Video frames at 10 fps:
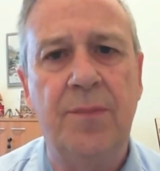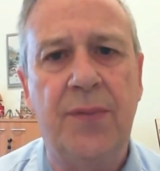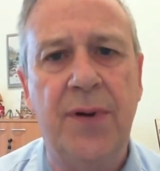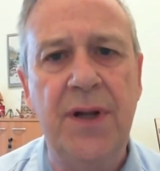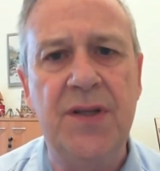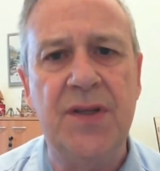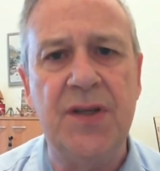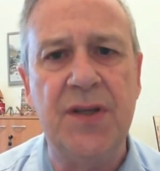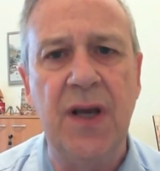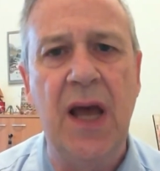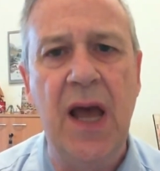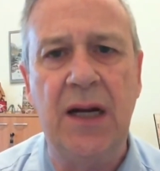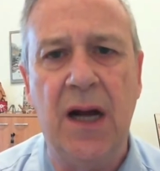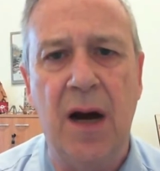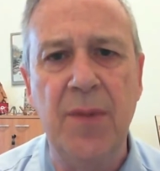priests
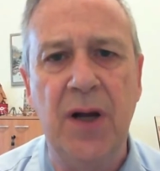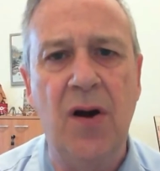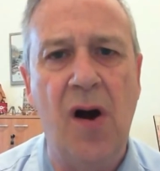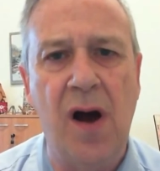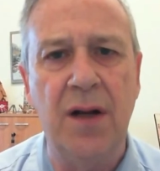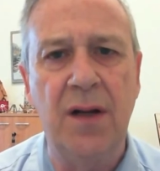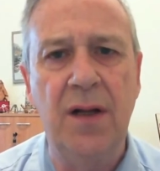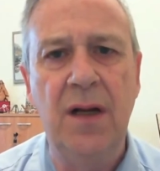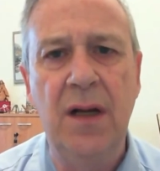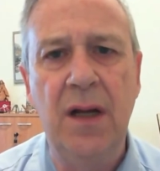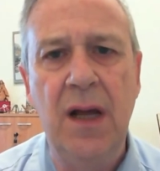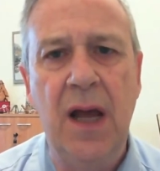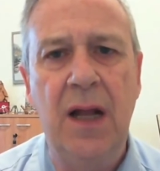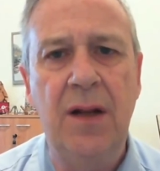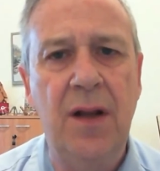had come and gone,
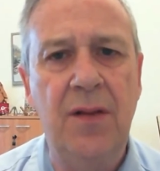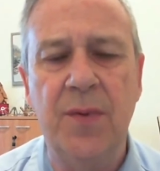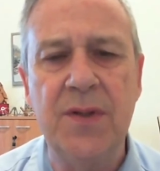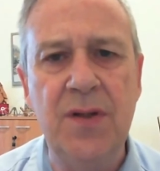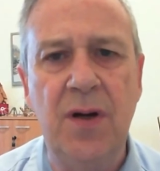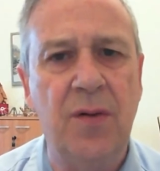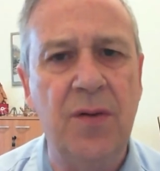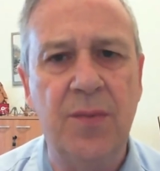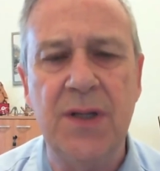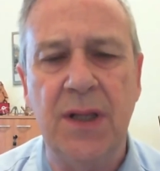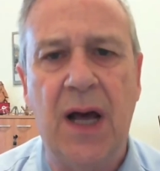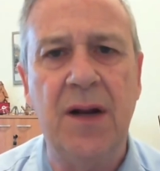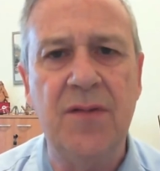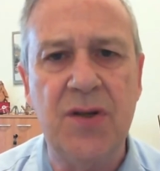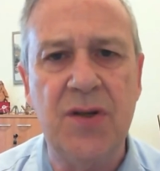and there was a lot
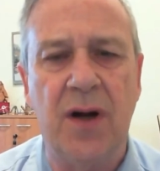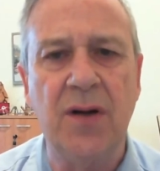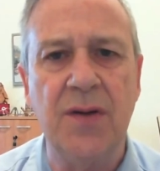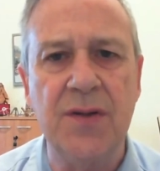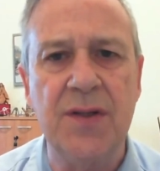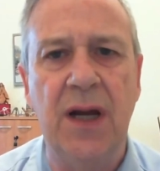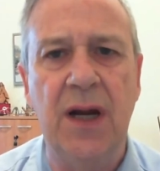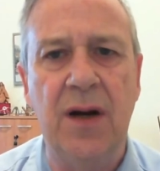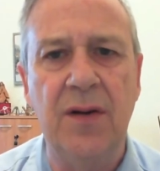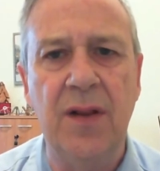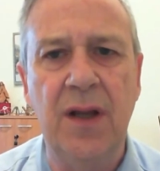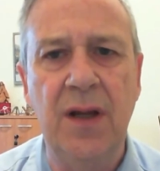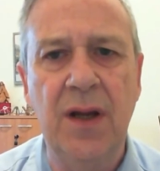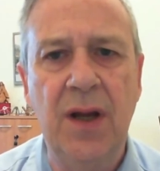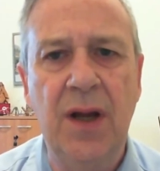of struggles there.
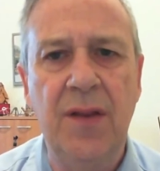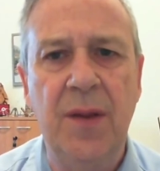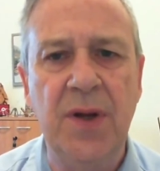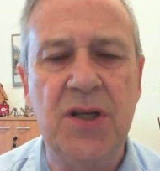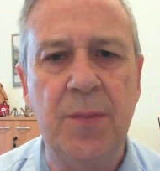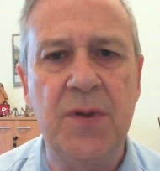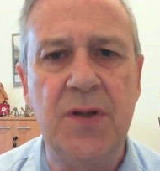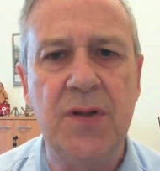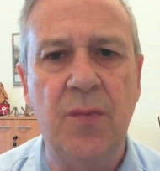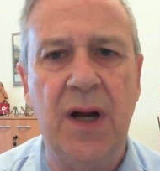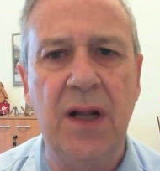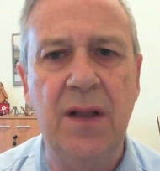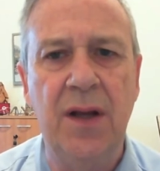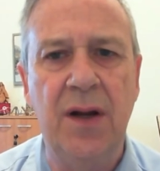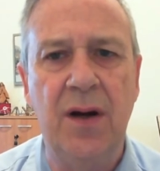The bishops
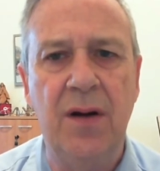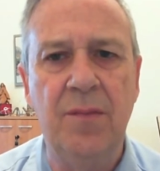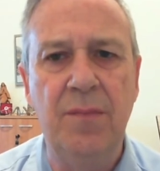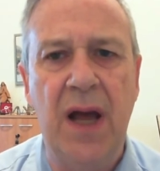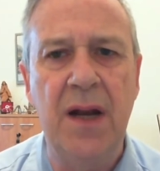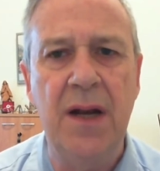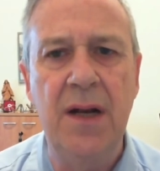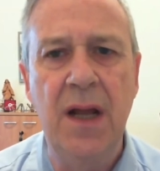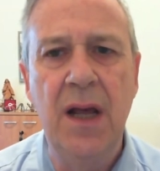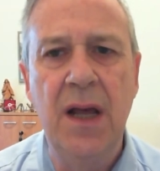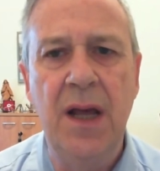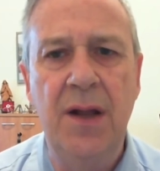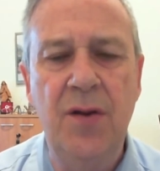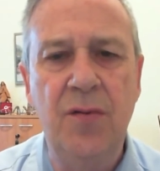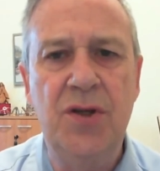wanted their men,
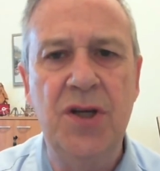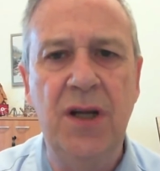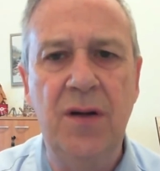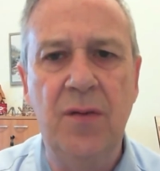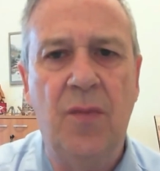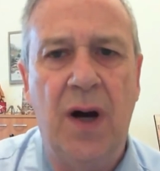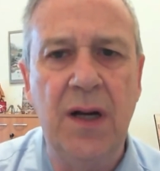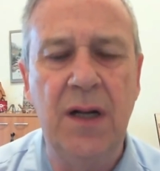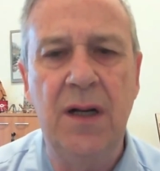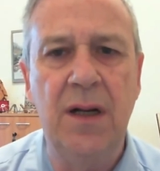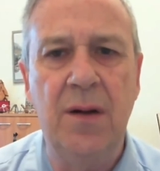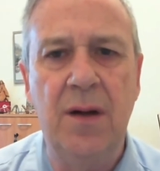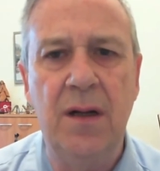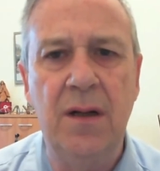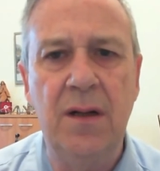and Eugene wanted
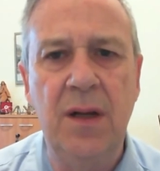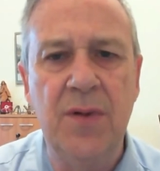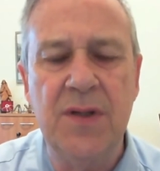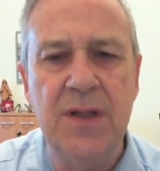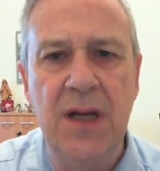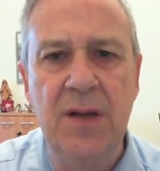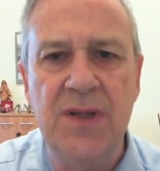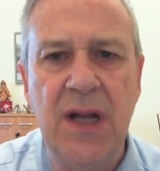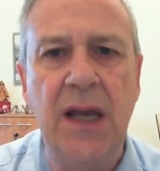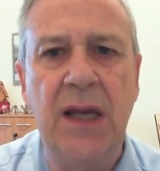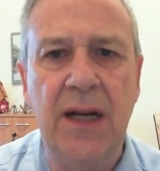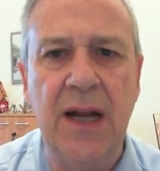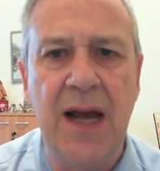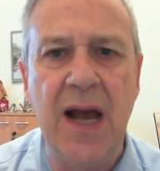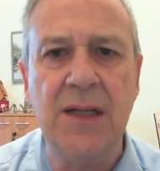he was taking
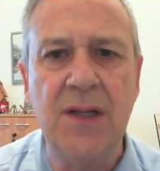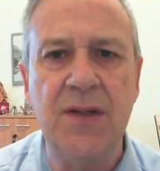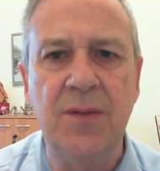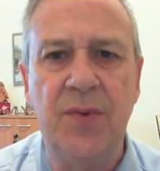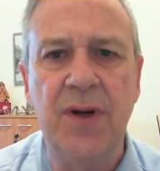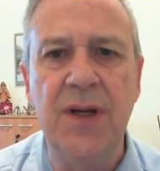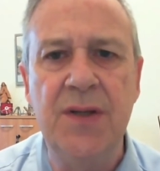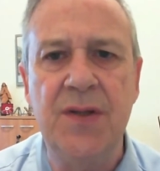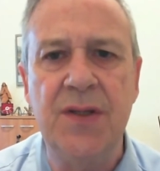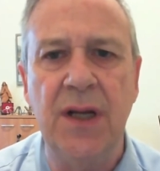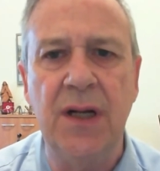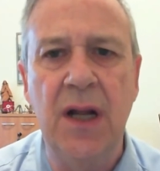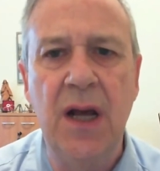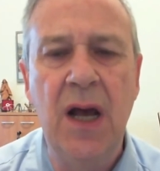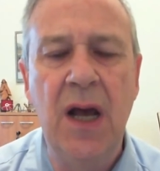diocesan priests, and